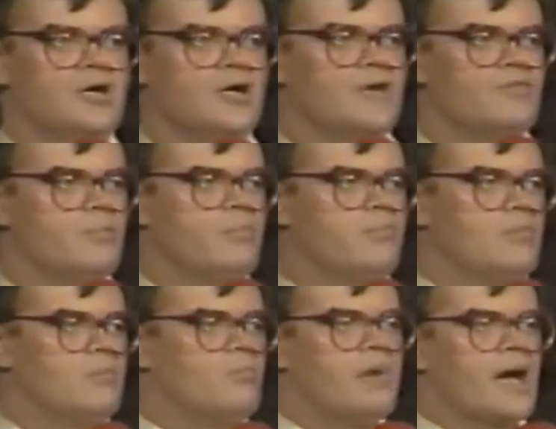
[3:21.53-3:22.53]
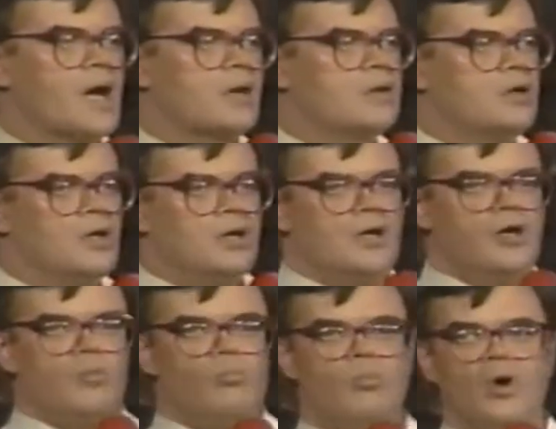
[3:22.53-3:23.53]
of a back
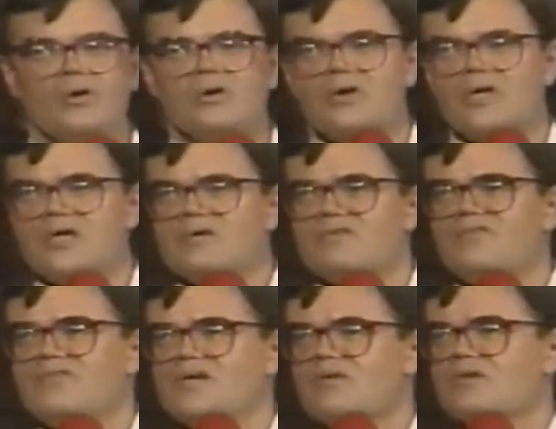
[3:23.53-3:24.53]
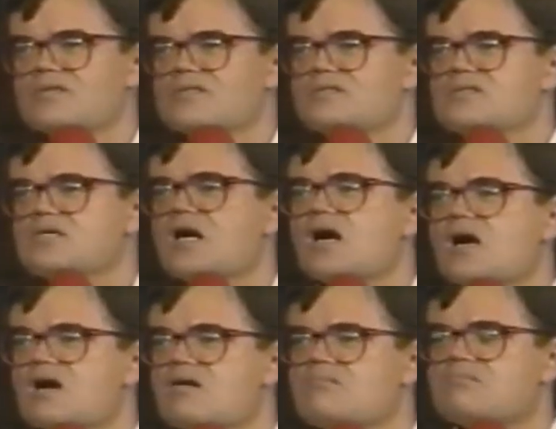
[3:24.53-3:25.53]
molar. He could feel with his
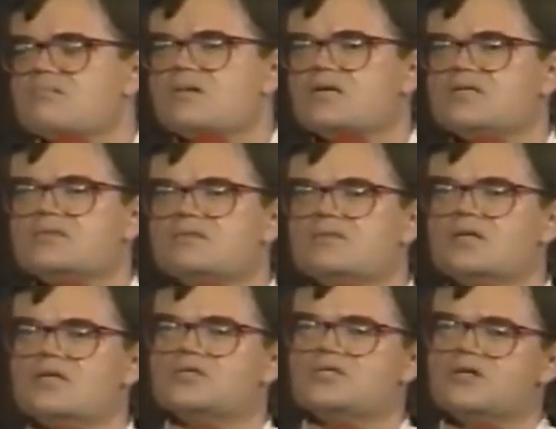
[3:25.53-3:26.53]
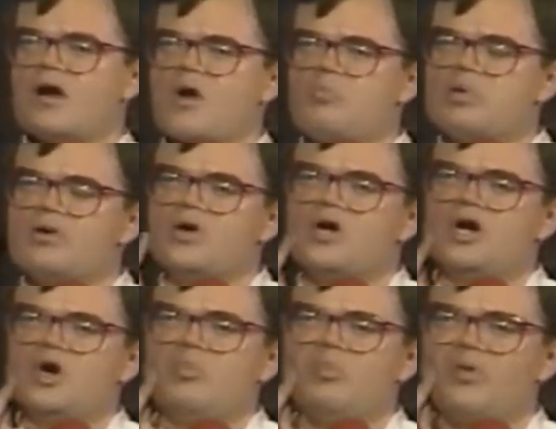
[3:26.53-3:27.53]
tongue this little sharp
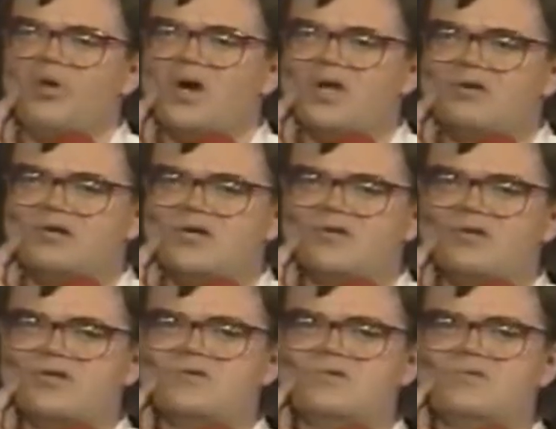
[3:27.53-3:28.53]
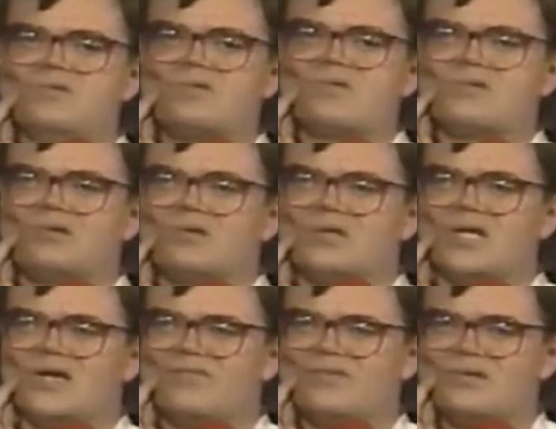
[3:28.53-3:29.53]
point of a tooth
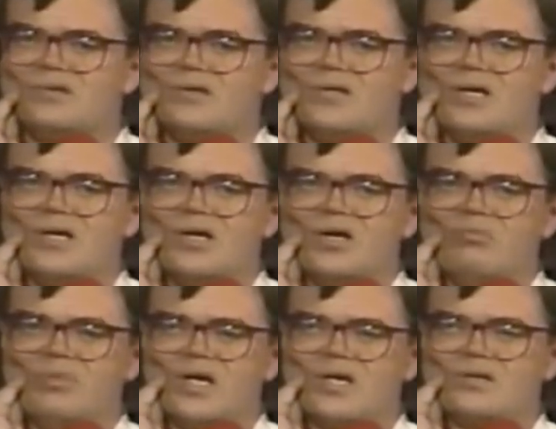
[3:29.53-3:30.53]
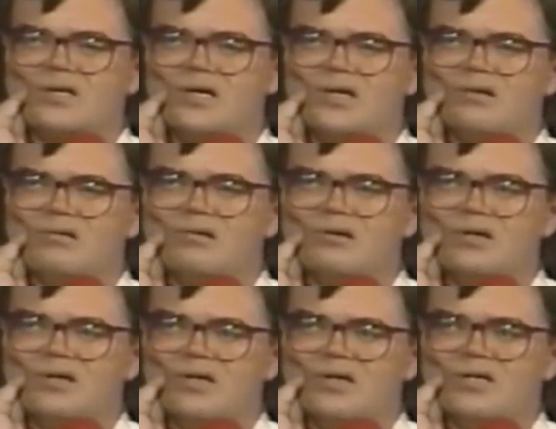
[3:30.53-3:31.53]
left back there.
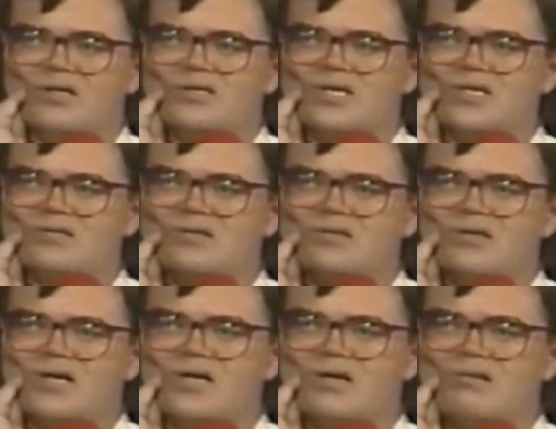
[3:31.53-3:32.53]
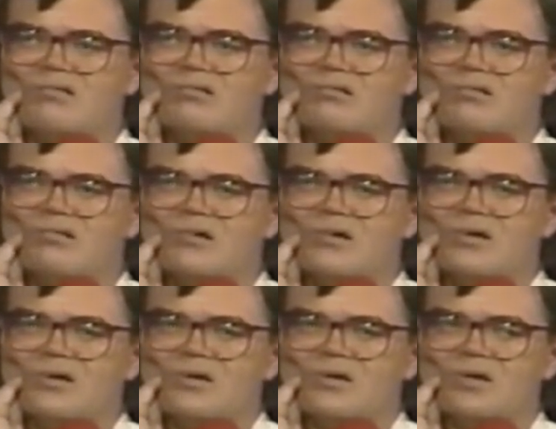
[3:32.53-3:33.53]
It tasted kind of
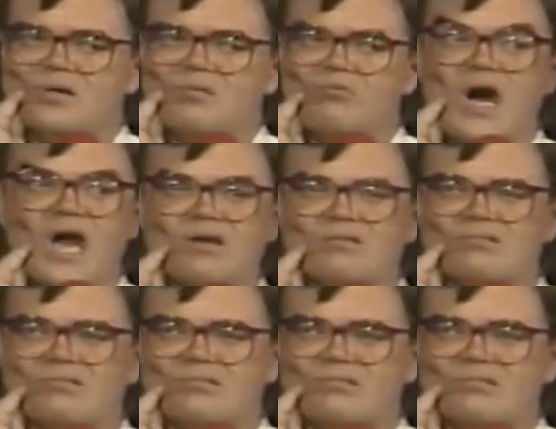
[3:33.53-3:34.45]
rotten,